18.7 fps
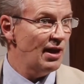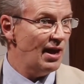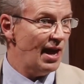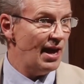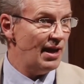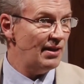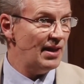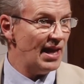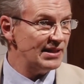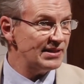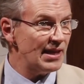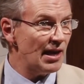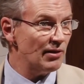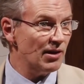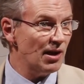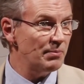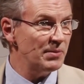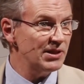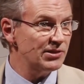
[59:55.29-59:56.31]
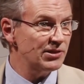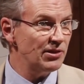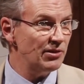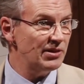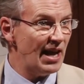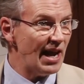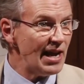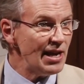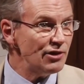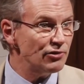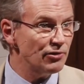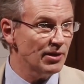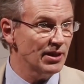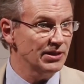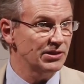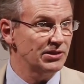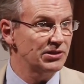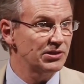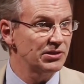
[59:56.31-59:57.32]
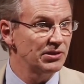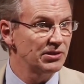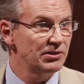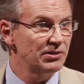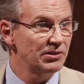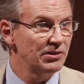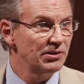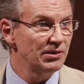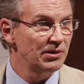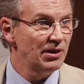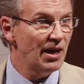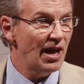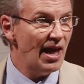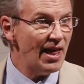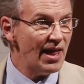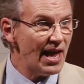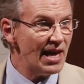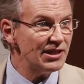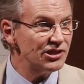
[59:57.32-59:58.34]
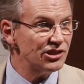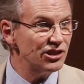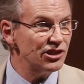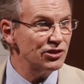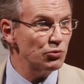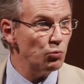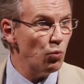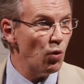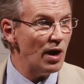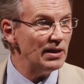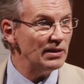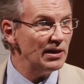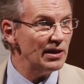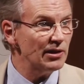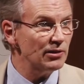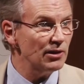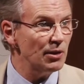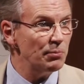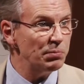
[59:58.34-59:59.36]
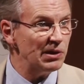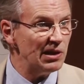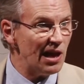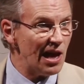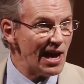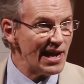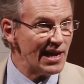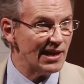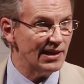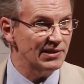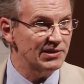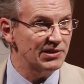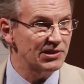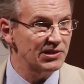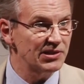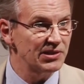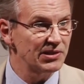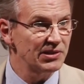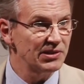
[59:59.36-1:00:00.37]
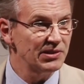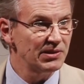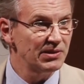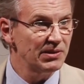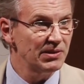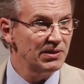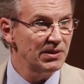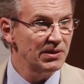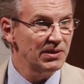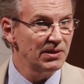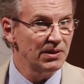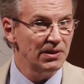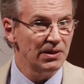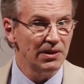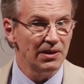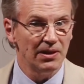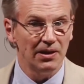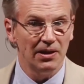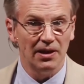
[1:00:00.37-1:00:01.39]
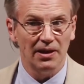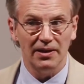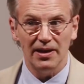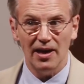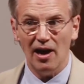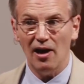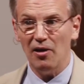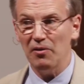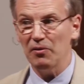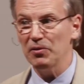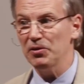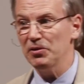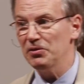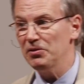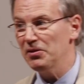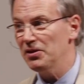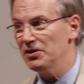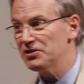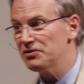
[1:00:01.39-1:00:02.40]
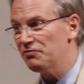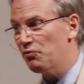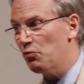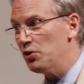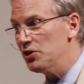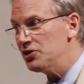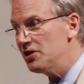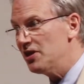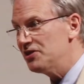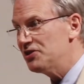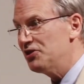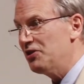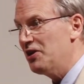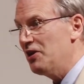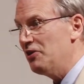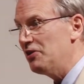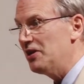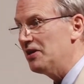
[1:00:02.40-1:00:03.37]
And that's how come it's so dangerous. And that's just one little appliance. Now, it's fortunate you're here